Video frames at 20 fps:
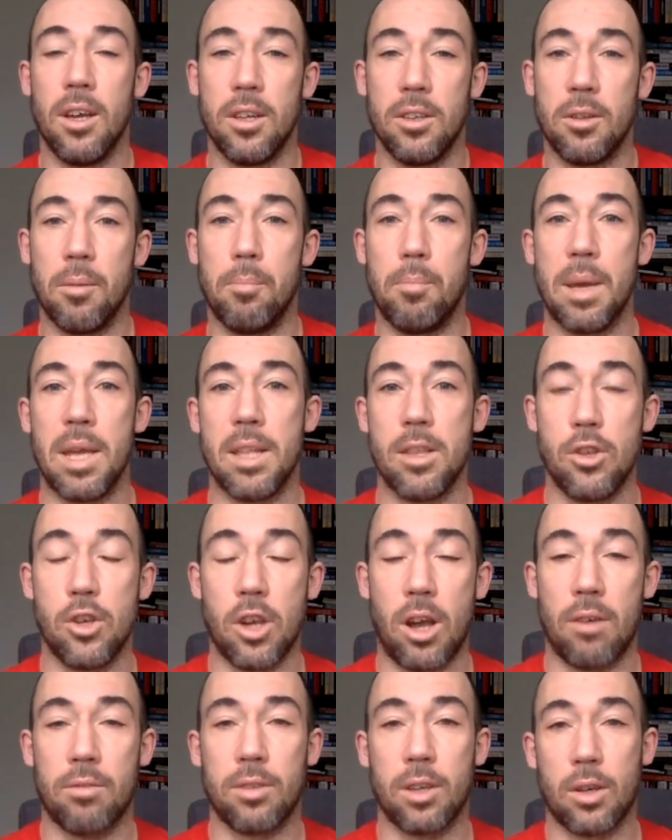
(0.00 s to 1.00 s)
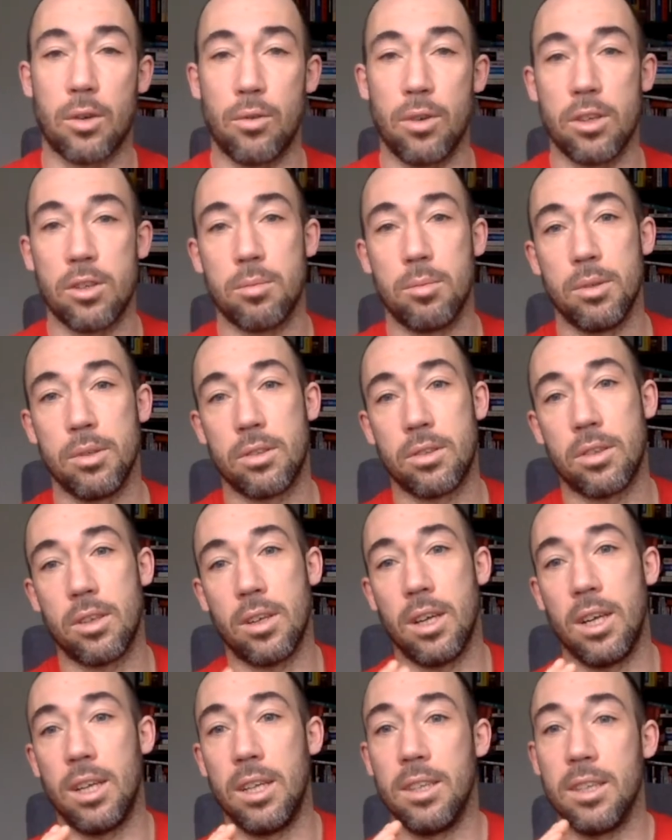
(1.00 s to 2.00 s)
to binge after Christmas,
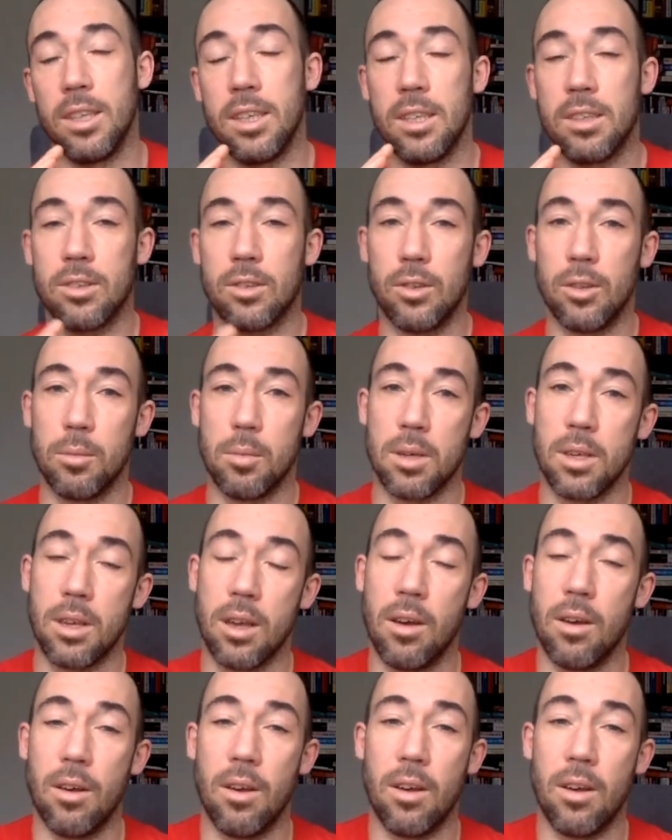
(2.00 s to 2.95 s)
and it's going to be